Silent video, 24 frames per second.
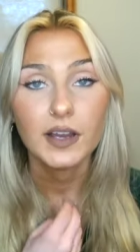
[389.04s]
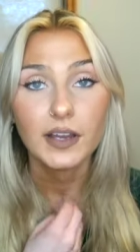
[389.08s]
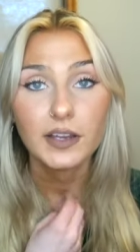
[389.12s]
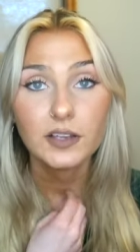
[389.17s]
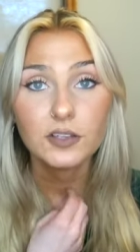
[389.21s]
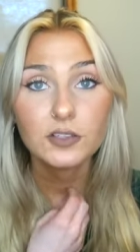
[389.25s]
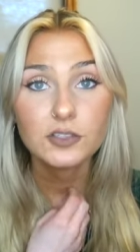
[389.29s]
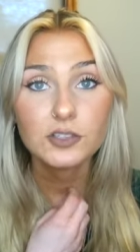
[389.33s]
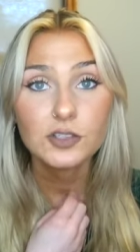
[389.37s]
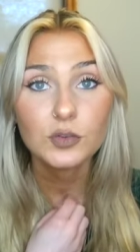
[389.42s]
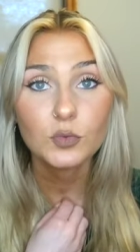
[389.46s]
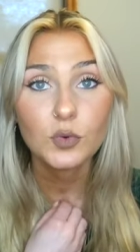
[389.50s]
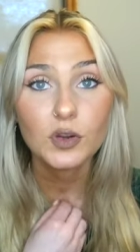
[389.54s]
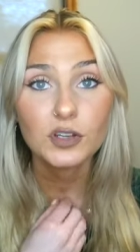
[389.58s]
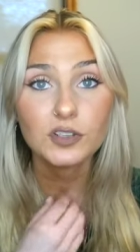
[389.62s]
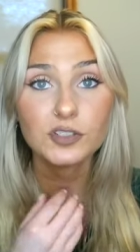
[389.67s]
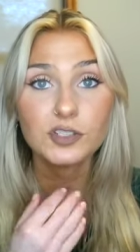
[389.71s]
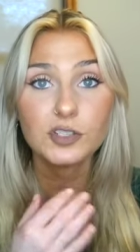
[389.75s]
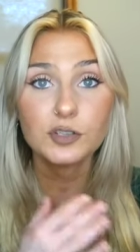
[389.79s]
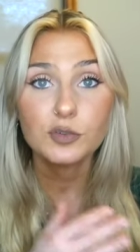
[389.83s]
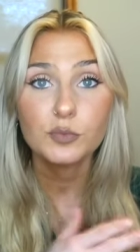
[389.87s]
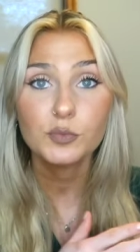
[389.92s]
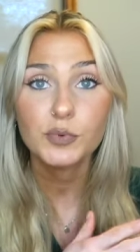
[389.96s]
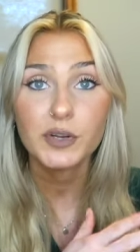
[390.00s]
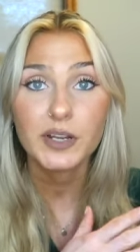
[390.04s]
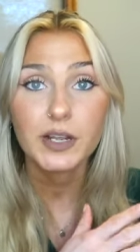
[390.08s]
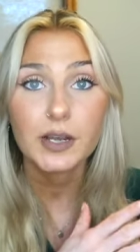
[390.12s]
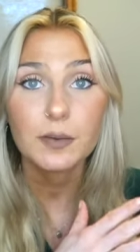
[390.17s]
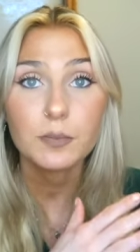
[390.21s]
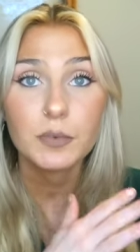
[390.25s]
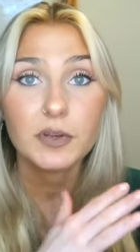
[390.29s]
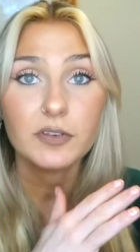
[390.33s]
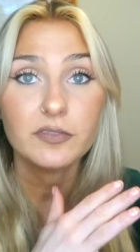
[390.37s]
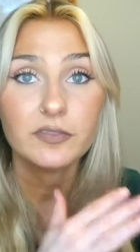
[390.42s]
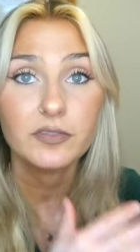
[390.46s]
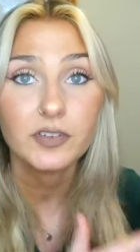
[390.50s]
I also want to bring
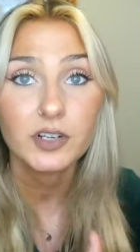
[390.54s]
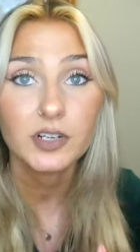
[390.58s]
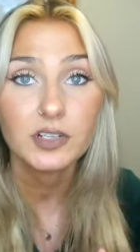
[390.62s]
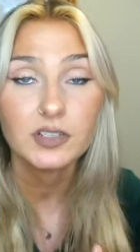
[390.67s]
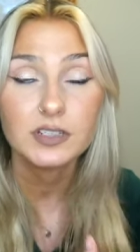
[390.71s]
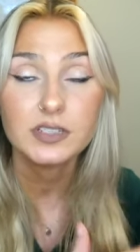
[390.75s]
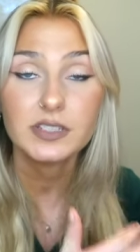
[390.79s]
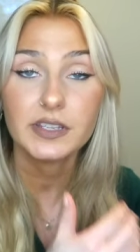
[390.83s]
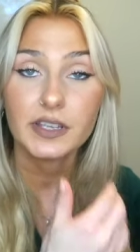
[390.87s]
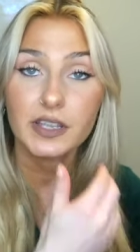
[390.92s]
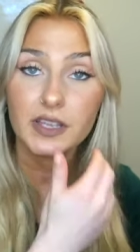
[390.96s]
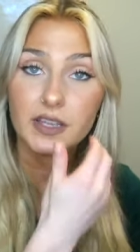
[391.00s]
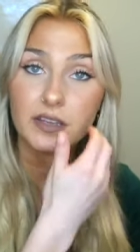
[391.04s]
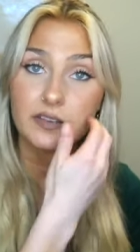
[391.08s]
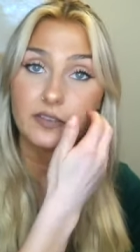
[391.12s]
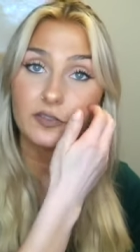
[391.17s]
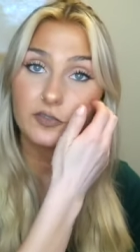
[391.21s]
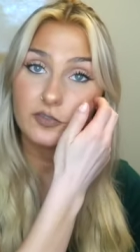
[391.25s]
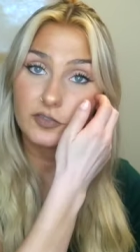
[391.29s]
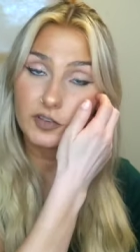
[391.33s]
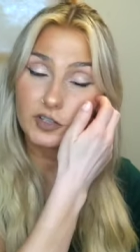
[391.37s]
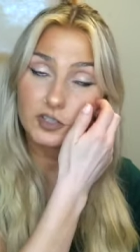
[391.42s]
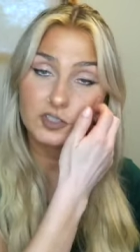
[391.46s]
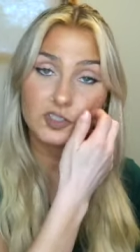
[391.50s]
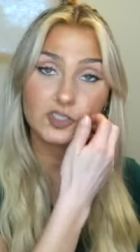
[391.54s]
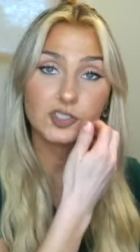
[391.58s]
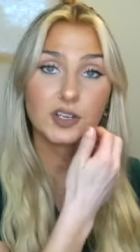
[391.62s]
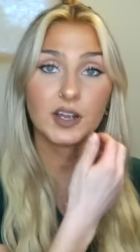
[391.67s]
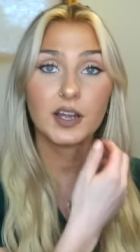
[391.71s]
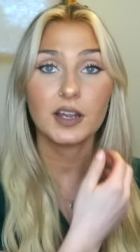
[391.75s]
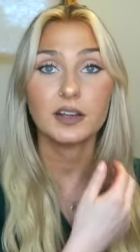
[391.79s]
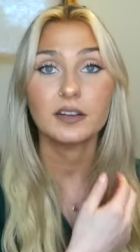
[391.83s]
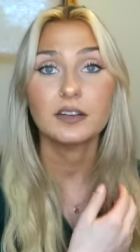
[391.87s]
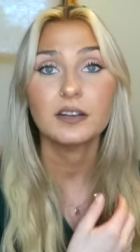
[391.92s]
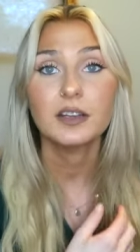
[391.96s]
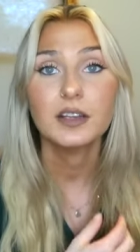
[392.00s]
up a verse in First
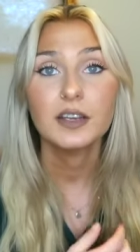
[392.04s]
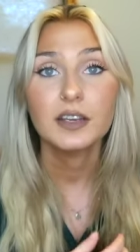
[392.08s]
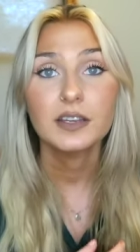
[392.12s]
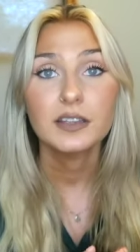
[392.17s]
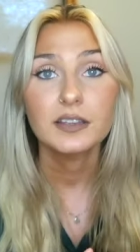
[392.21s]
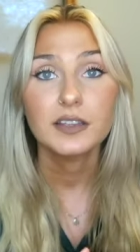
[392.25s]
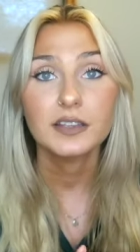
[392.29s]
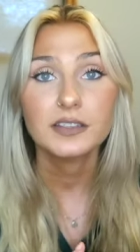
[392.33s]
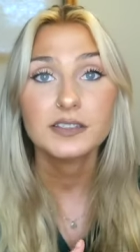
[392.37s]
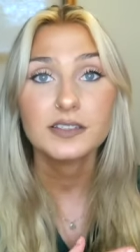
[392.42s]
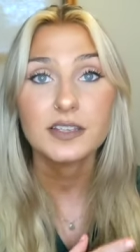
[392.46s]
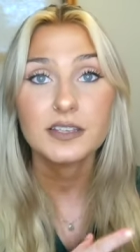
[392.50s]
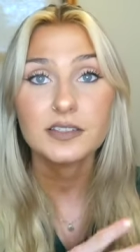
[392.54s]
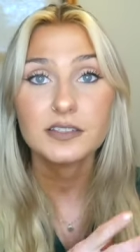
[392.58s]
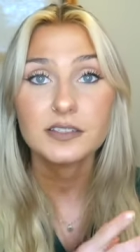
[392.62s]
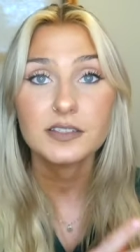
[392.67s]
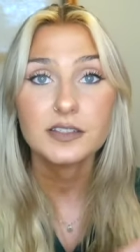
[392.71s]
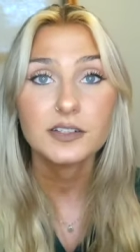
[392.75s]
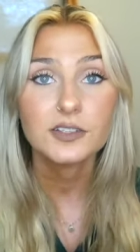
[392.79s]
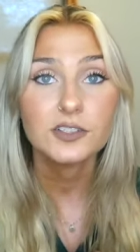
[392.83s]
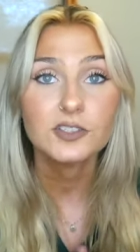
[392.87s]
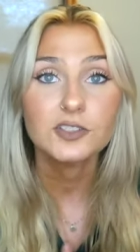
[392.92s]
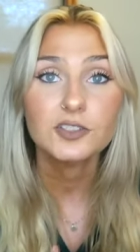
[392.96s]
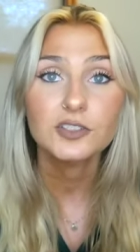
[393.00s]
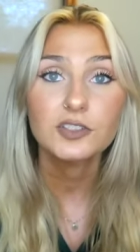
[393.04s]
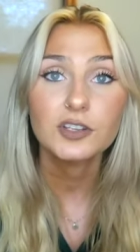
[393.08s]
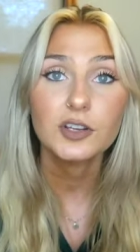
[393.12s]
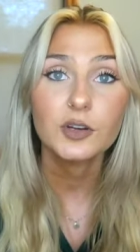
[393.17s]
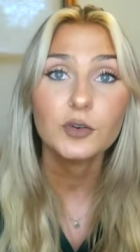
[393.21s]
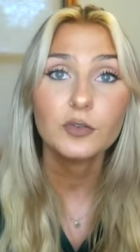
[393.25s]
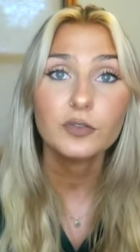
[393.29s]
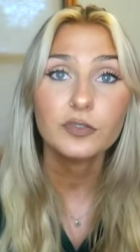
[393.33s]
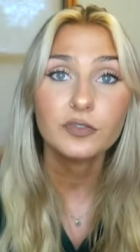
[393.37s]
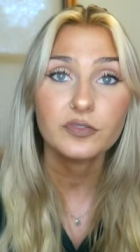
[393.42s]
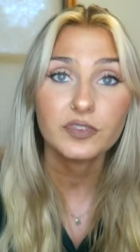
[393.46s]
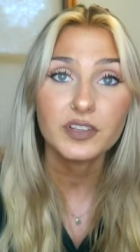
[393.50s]
John that says there's
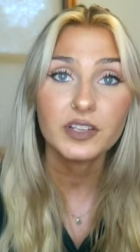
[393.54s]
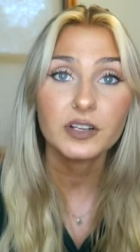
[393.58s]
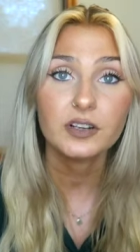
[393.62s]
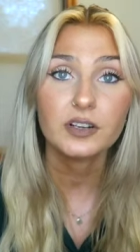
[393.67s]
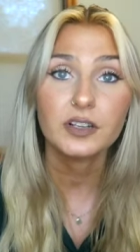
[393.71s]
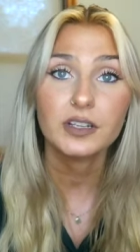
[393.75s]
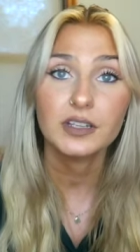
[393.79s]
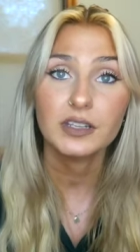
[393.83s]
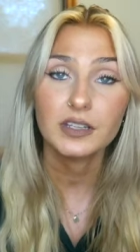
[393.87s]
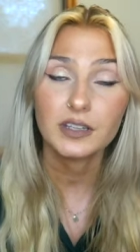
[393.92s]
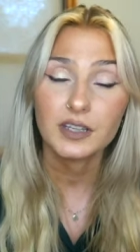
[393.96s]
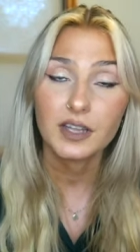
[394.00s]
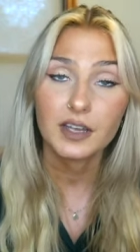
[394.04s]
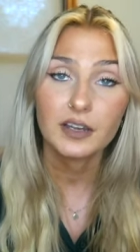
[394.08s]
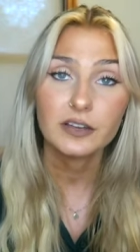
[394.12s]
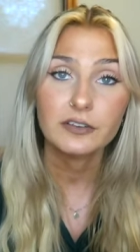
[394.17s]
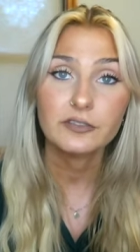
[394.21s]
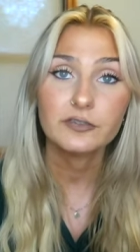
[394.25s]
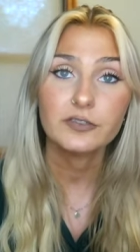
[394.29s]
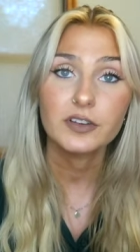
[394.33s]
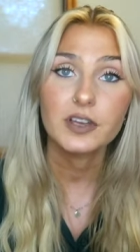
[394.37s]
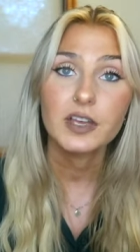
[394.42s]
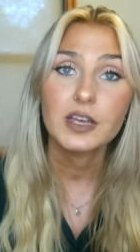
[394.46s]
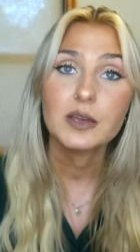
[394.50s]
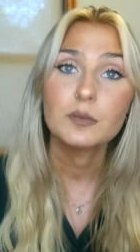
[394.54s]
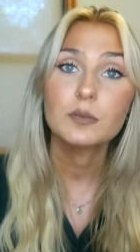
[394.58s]
no fear in love,